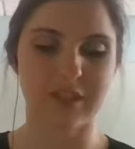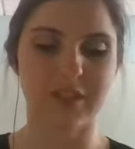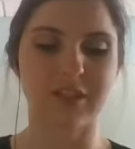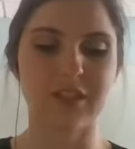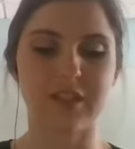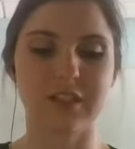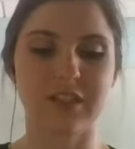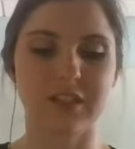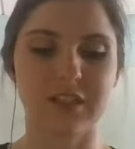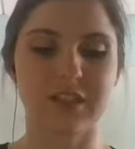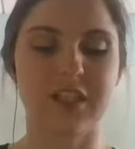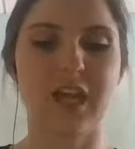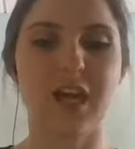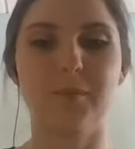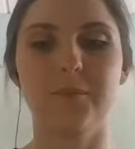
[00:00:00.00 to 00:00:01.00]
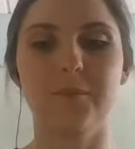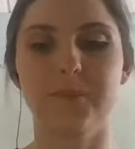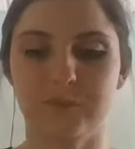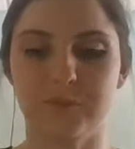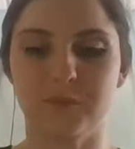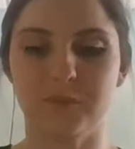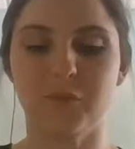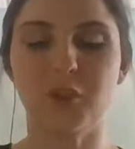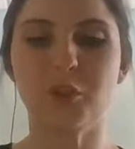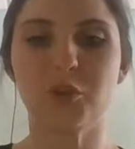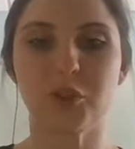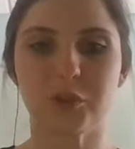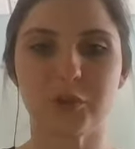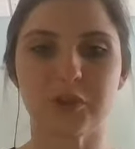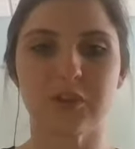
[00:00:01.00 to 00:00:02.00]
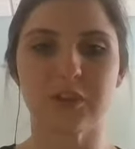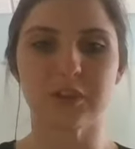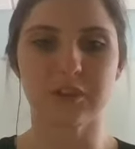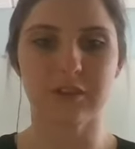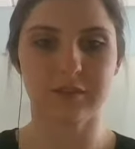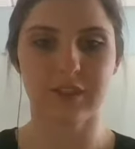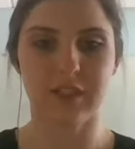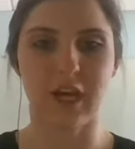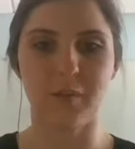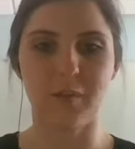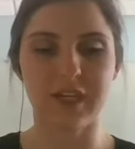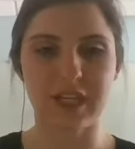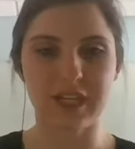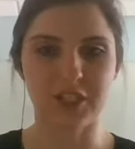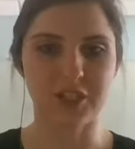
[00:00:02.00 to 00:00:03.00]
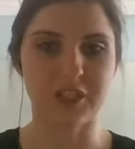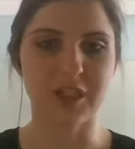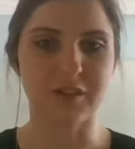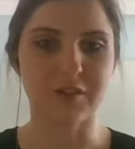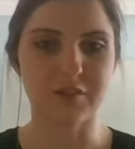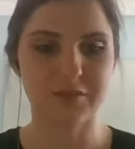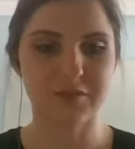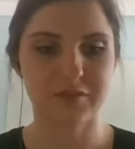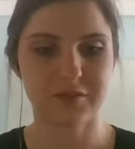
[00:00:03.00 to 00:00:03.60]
So there's some mutual combination of